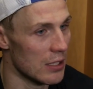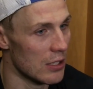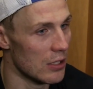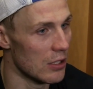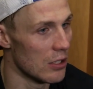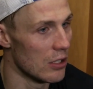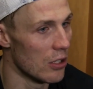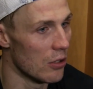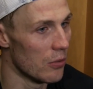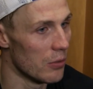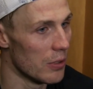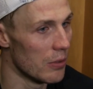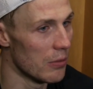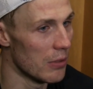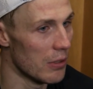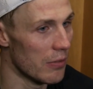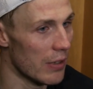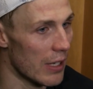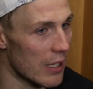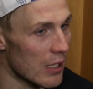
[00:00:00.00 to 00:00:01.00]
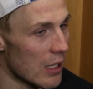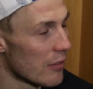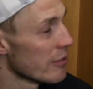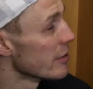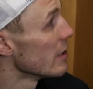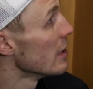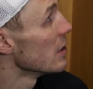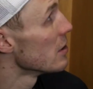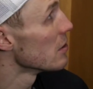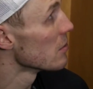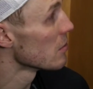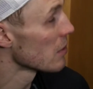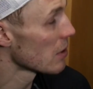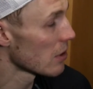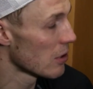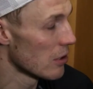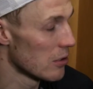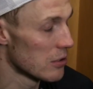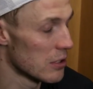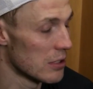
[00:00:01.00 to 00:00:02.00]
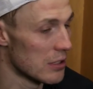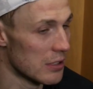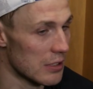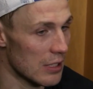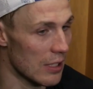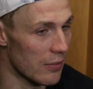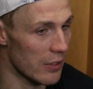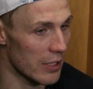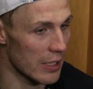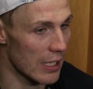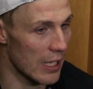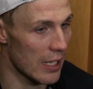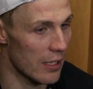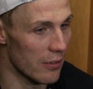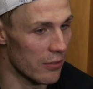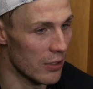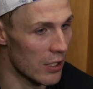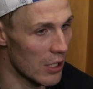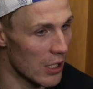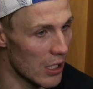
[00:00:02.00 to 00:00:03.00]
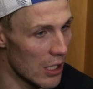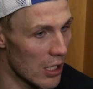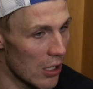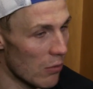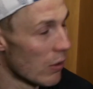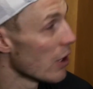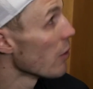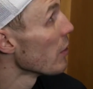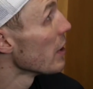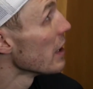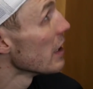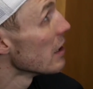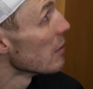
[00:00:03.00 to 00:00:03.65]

We've had conversations with the coaches and stuff like that of where we need